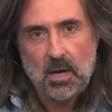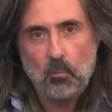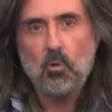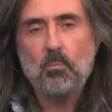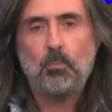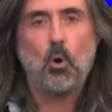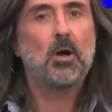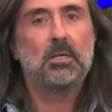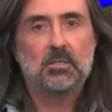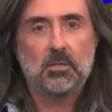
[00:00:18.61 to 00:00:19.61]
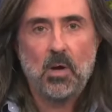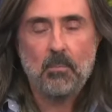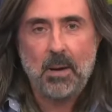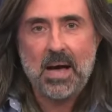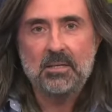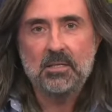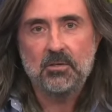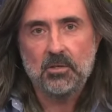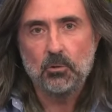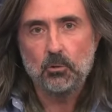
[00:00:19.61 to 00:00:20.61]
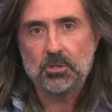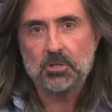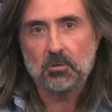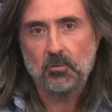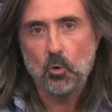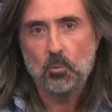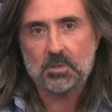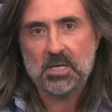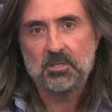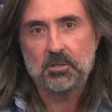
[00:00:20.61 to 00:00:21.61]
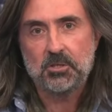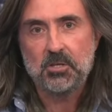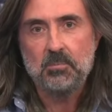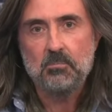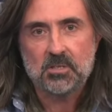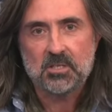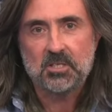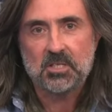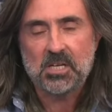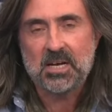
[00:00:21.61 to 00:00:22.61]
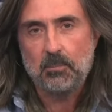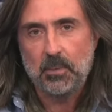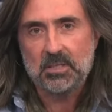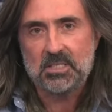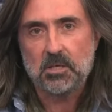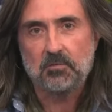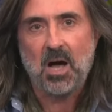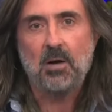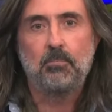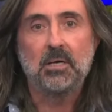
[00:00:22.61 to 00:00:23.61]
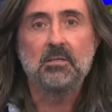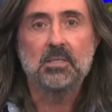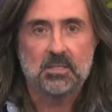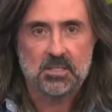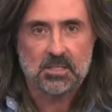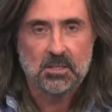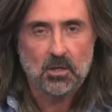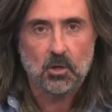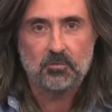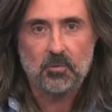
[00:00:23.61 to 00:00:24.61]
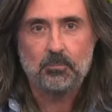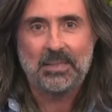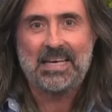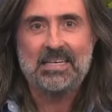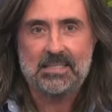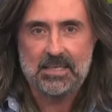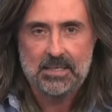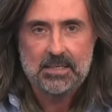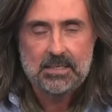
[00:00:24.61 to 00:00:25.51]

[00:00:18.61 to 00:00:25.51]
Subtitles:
At what point did we abandon the notion of hopes and dreams, the desirability of abundance, of plenty?